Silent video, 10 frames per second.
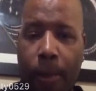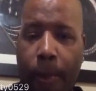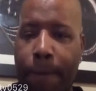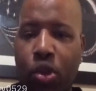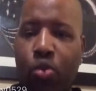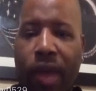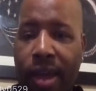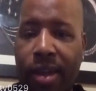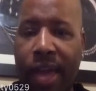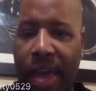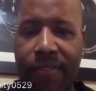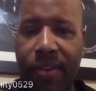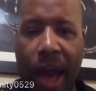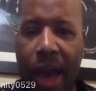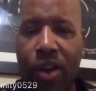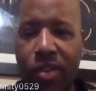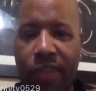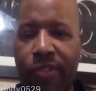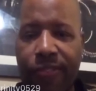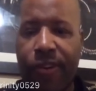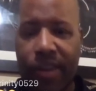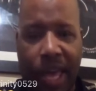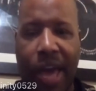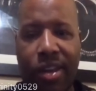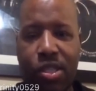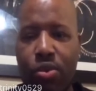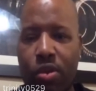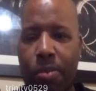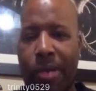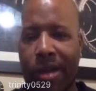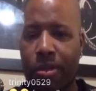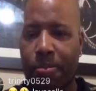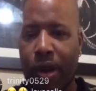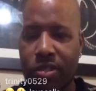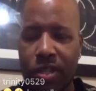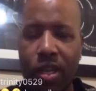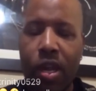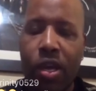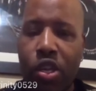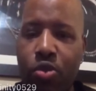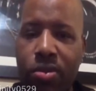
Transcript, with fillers: You can't have a I don't give a fuck attitude about the person you